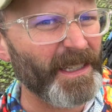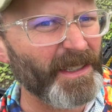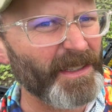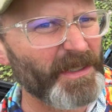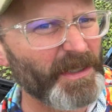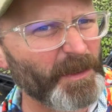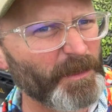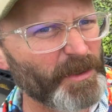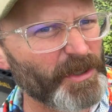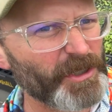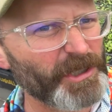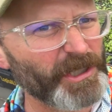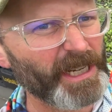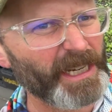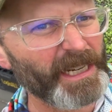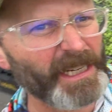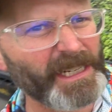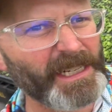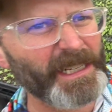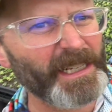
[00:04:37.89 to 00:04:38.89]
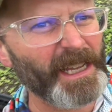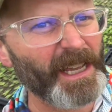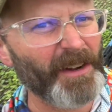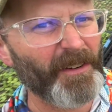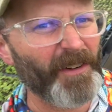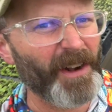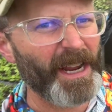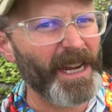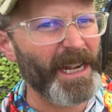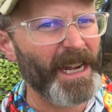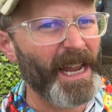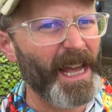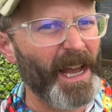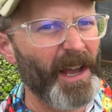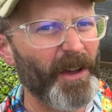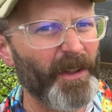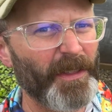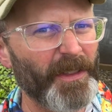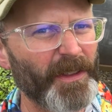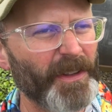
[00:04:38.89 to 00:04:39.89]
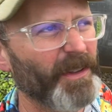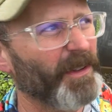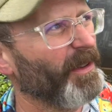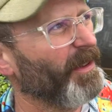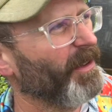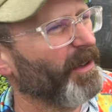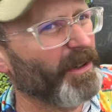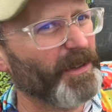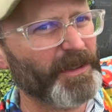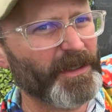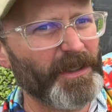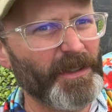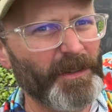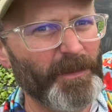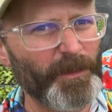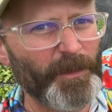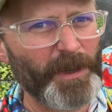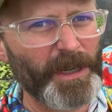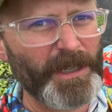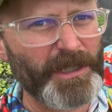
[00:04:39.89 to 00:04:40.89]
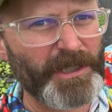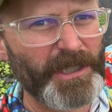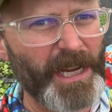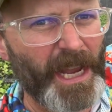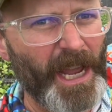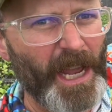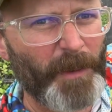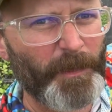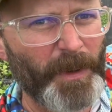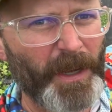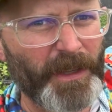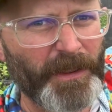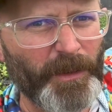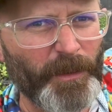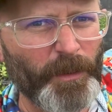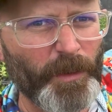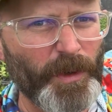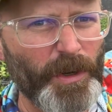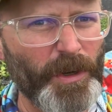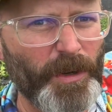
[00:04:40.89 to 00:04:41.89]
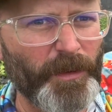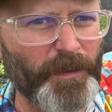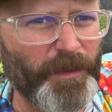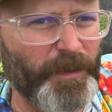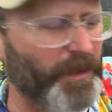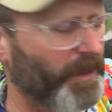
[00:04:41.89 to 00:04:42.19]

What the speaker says: some shade, and right now there's a ridge cap on the roof